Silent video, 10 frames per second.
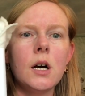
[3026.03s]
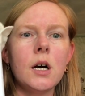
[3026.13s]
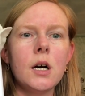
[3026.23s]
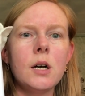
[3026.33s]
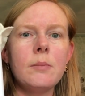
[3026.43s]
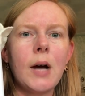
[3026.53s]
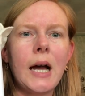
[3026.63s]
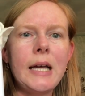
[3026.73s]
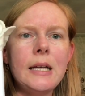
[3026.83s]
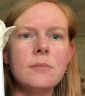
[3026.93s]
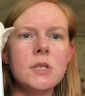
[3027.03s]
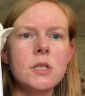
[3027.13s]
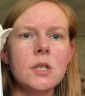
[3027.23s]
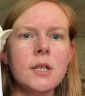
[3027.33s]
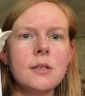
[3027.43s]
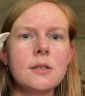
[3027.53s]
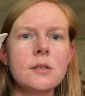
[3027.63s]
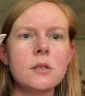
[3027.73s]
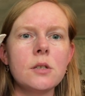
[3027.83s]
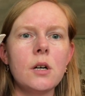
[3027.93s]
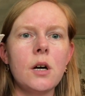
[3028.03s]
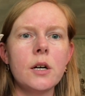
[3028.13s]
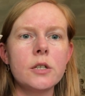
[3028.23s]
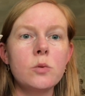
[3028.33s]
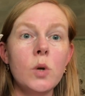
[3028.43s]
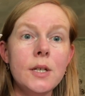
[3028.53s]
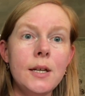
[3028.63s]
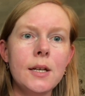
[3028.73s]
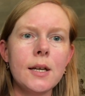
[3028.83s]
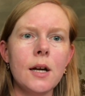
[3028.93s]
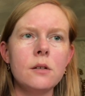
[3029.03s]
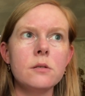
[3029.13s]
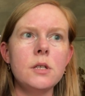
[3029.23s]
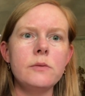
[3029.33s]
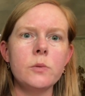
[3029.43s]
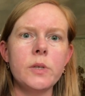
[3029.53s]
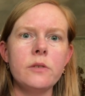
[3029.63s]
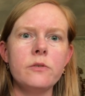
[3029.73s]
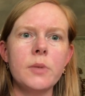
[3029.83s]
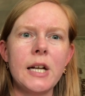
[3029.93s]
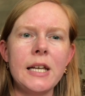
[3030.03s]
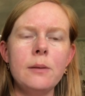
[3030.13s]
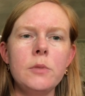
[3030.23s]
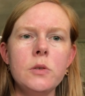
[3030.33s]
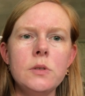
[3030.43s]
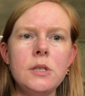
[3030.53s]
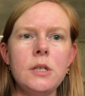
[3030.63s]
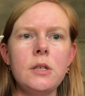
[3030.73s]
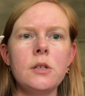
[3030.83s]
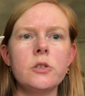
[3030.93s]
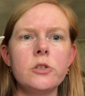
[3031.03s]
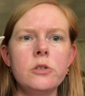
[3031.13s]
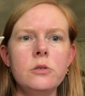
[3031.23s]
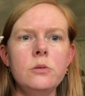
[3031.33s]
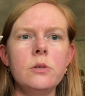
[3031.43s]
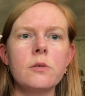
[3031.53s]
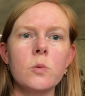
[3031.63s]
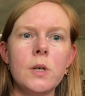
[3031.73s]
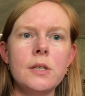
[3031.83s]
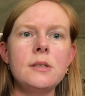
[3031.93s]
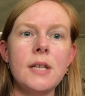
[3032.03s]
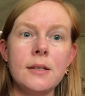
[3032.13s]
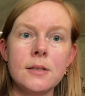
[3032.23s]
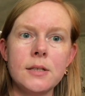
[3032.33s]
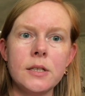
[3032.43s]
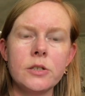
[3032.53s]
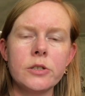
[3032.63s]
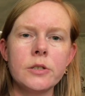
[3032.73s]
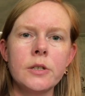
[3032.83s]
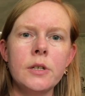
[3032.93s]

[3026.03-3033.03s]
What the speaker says: I am stitching this on a 28 count even weave, but I am using 2/1 tent stitch,